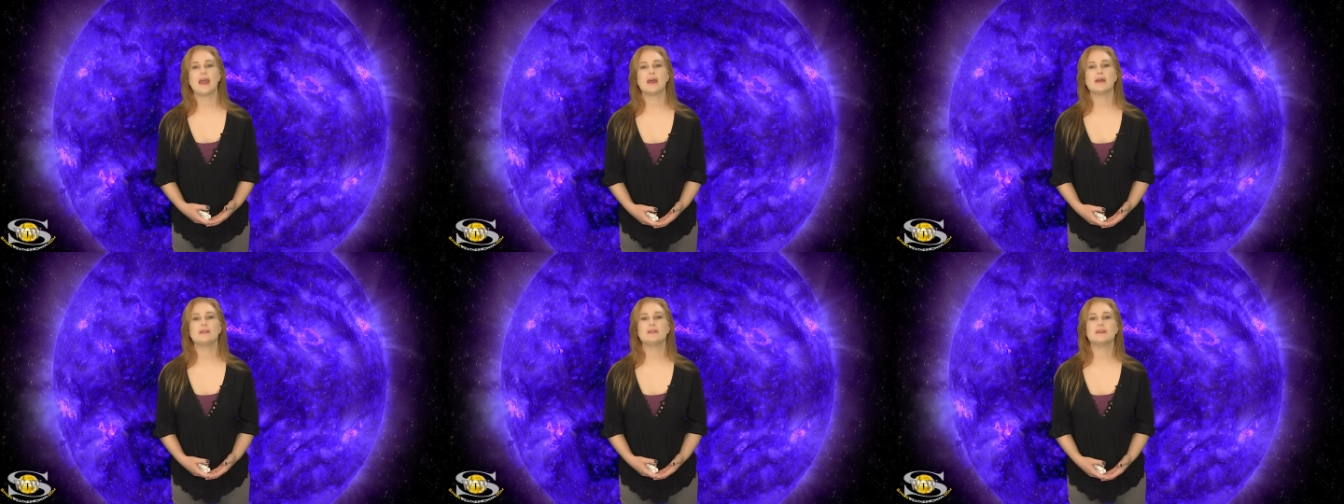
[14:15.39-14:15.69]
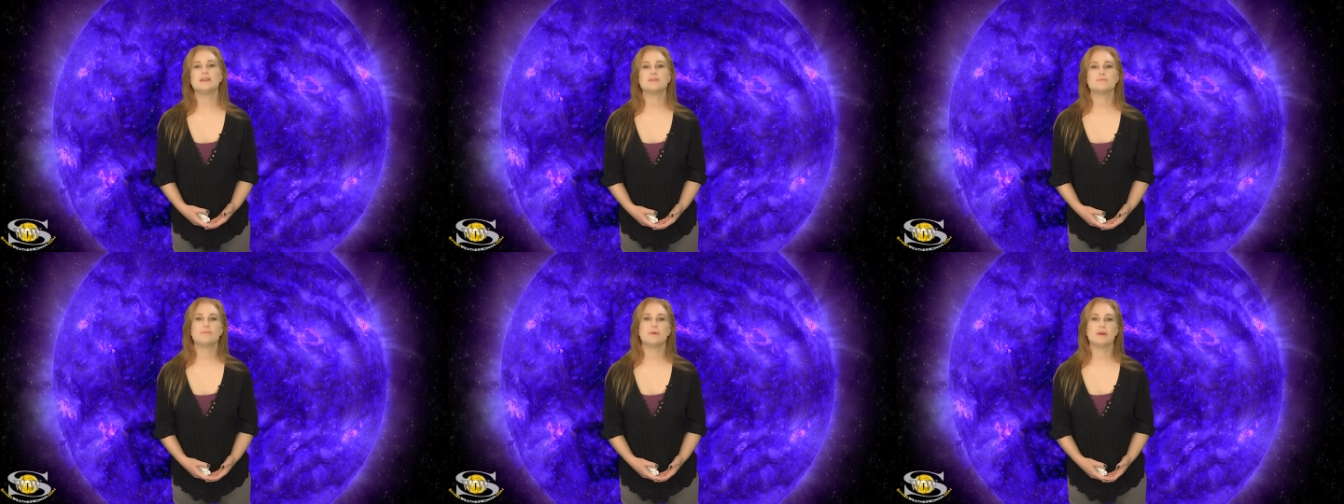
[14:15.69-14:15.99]
and
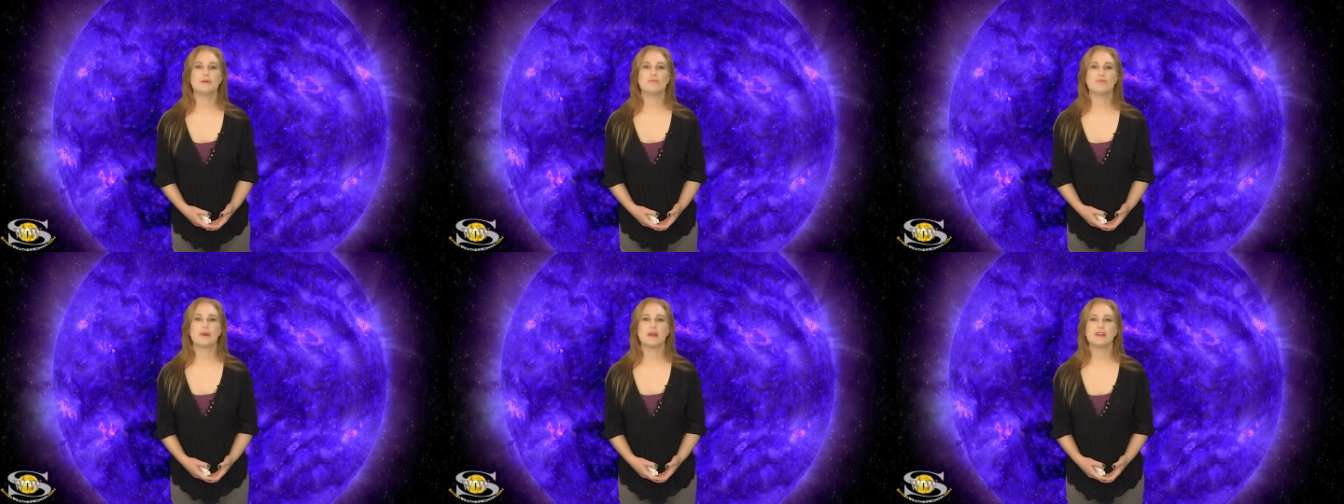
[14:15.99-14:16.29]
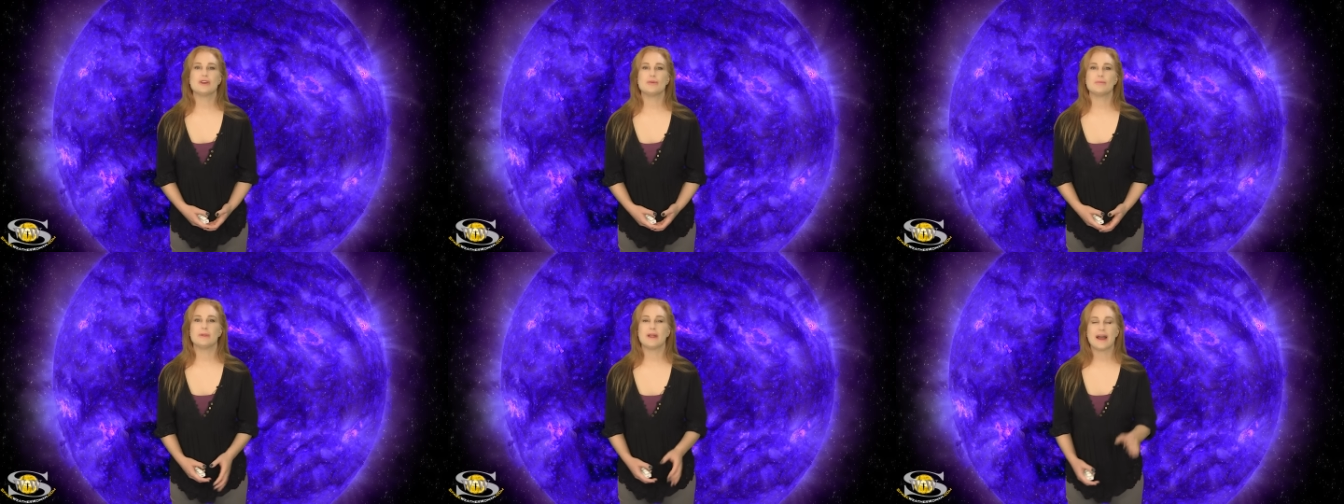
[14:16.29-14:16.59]
these big
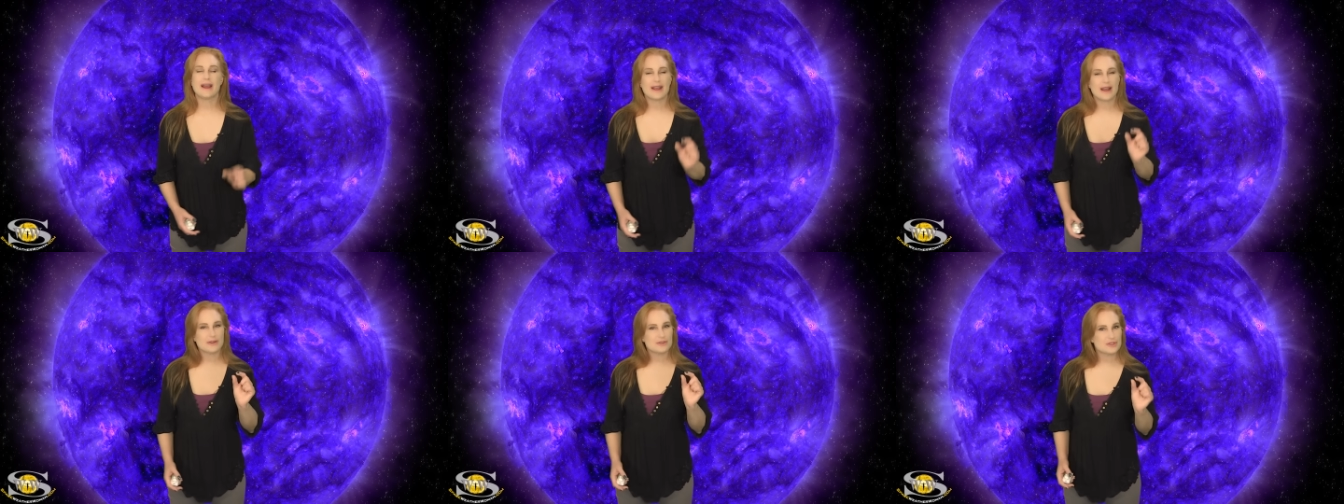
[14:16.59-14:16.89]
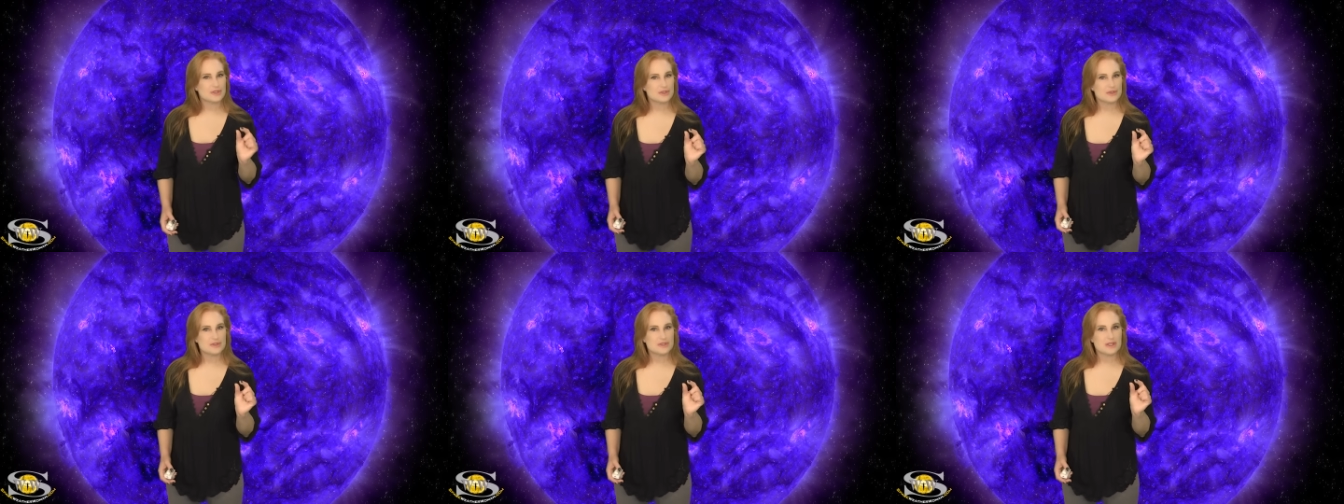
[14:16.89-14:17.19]
radio
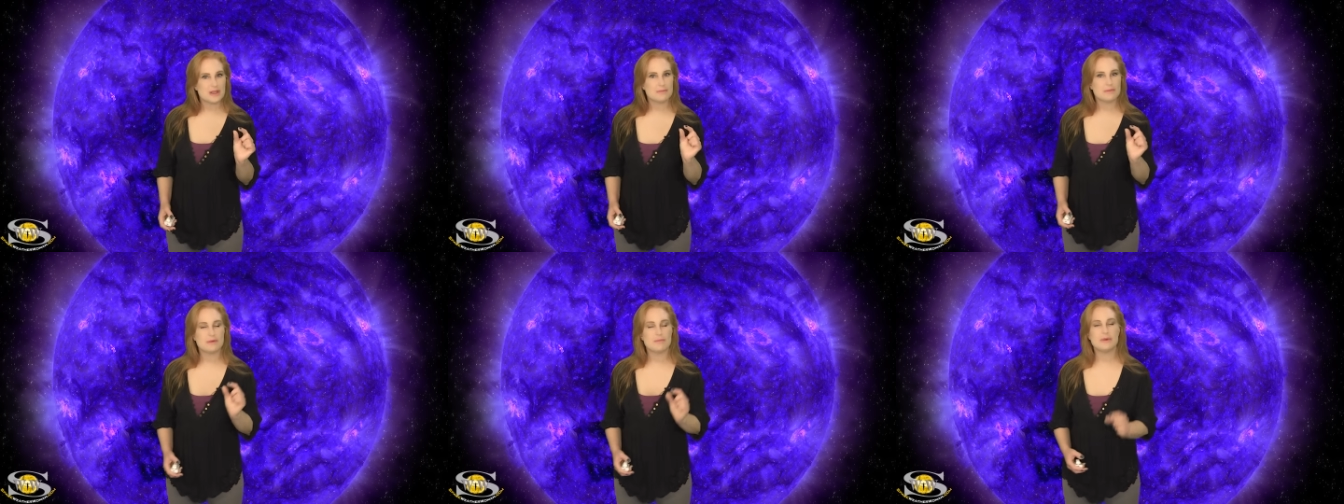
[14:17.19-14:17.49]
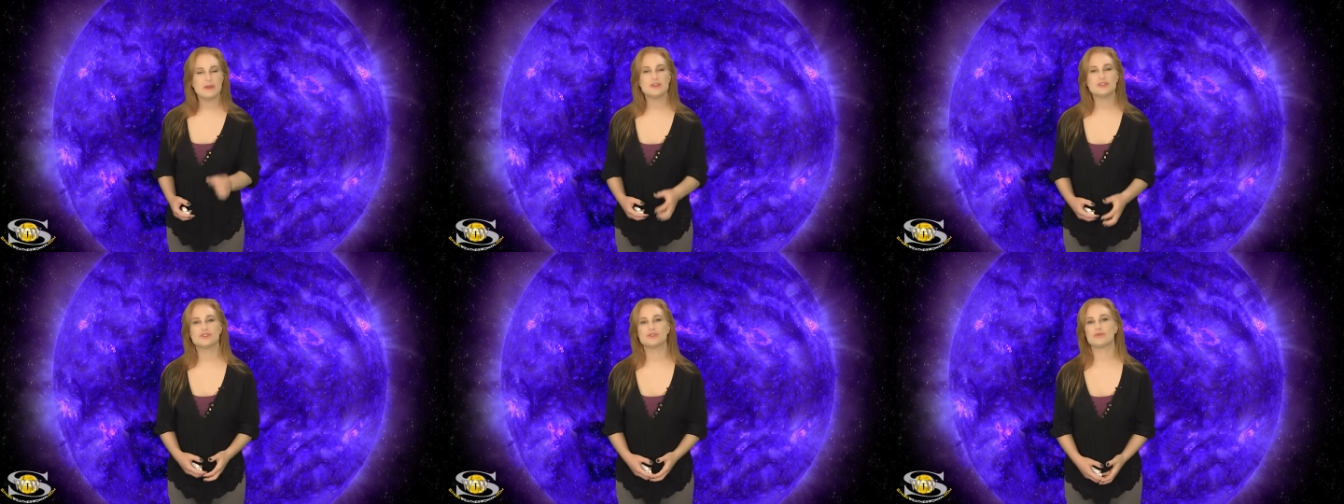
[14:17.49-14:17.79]
blackouts do seem to
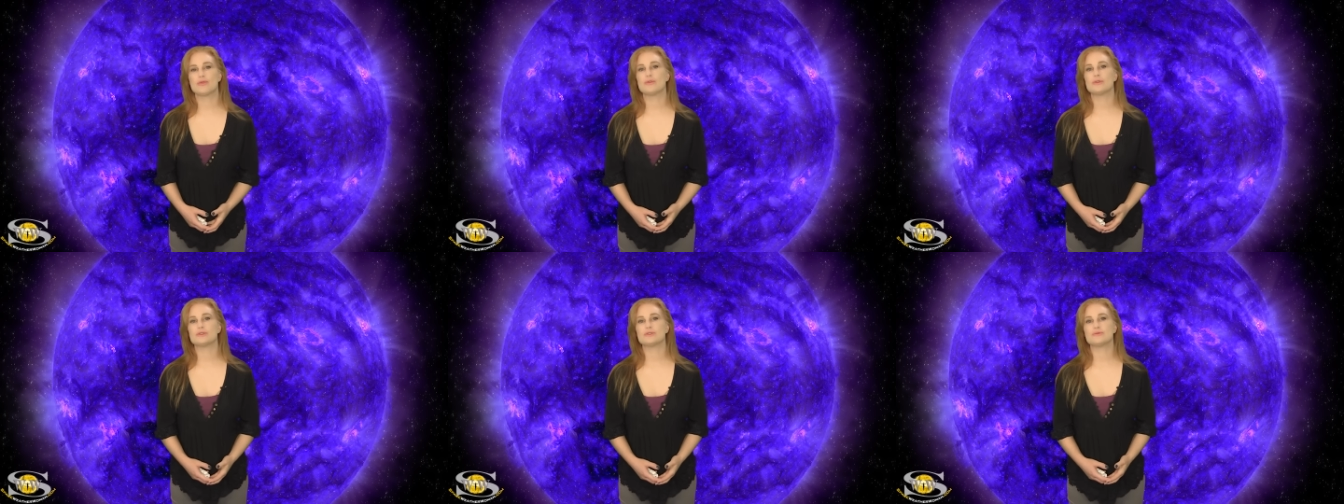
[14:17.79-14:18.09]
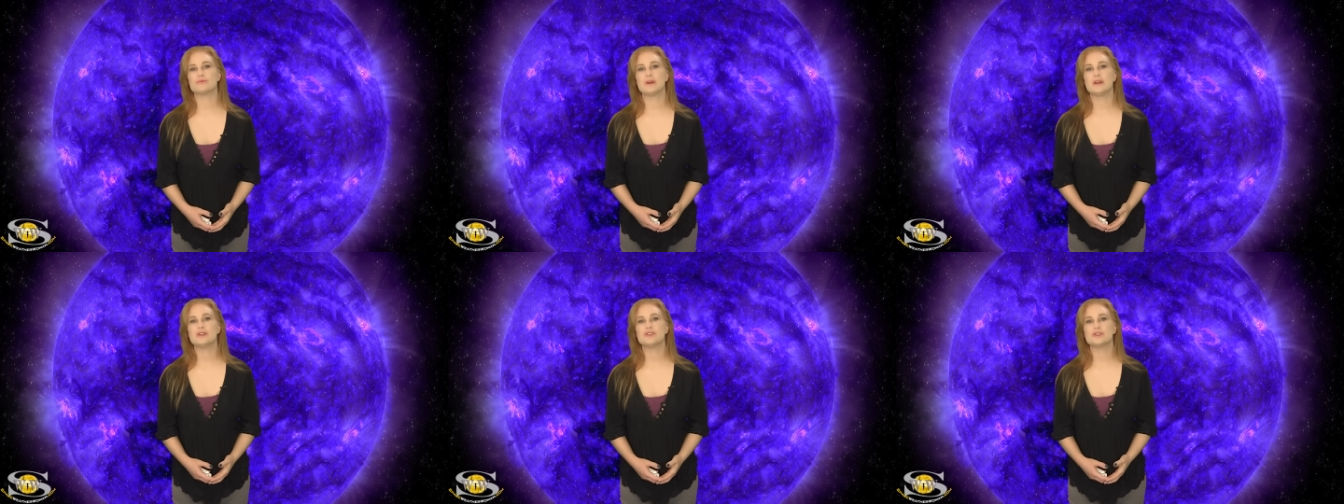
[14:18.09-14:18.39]
be short
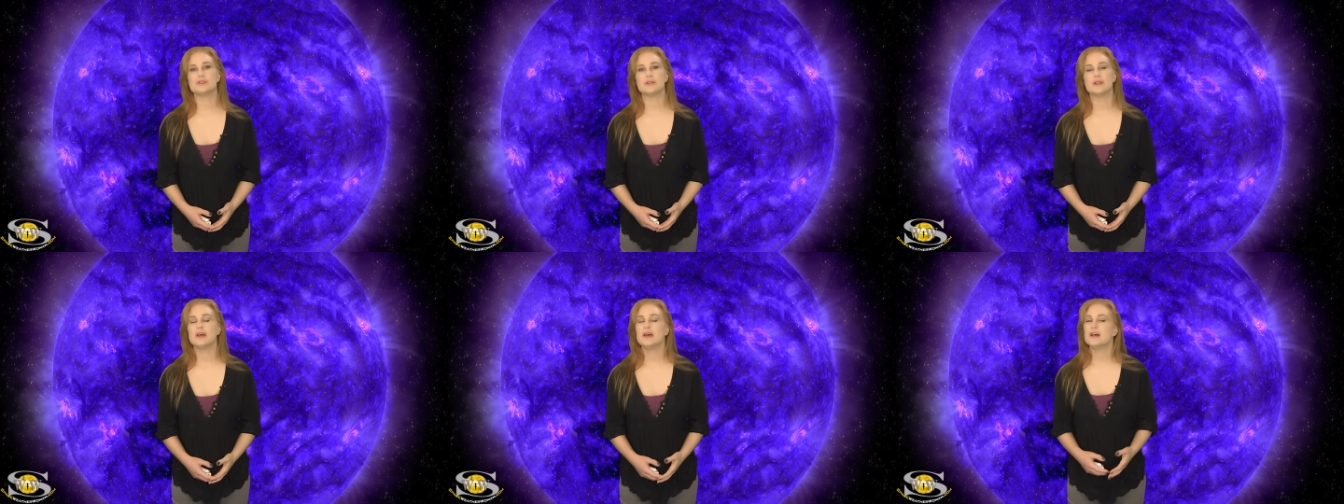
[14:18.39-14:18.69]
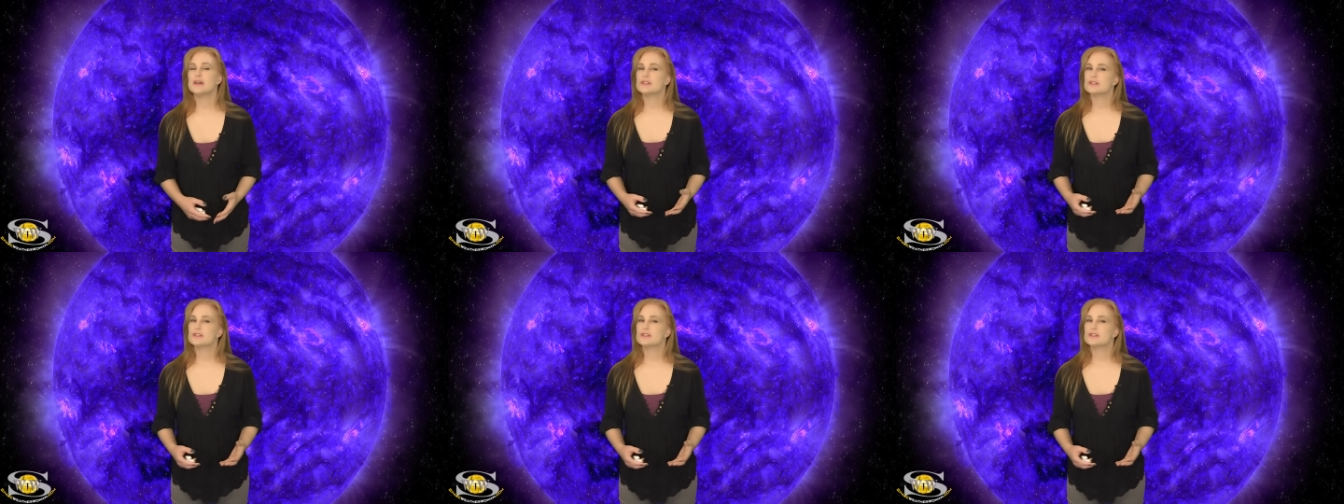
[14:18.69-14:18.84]
duration,